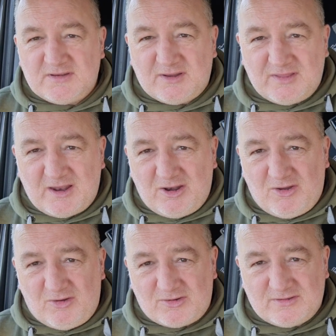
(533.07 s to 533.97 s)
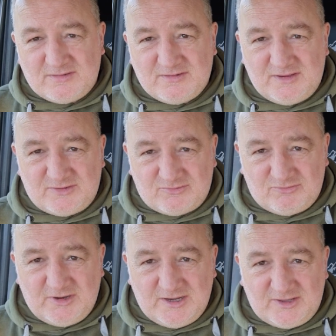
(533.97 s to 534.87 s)
Now that log is
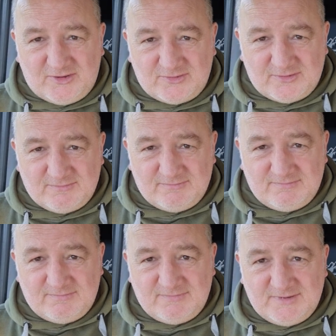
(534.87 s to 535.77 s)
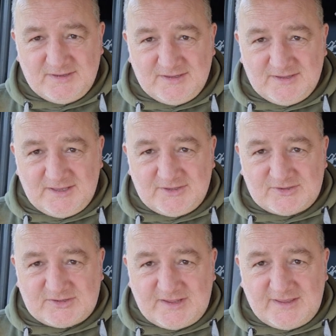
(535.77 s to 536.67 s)
really good. It
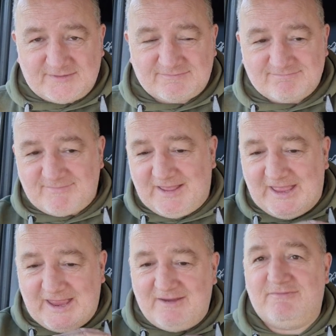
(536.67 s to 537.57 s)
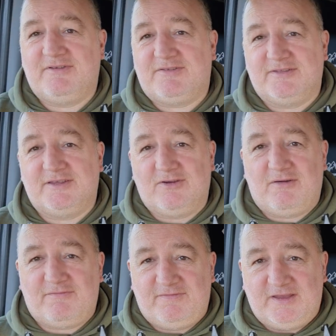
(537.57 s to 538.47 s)
states everything that
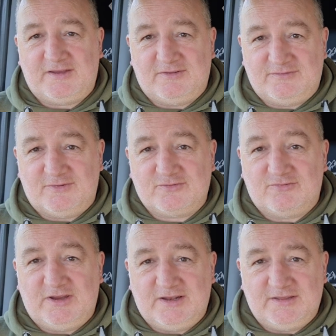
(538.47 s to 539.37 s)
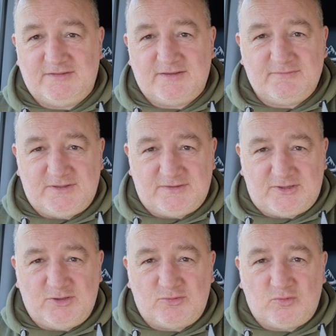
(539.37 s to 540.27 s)
your vehicle does really that you,
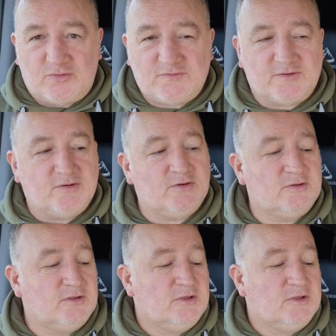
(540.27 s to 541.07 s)
that you would want to know.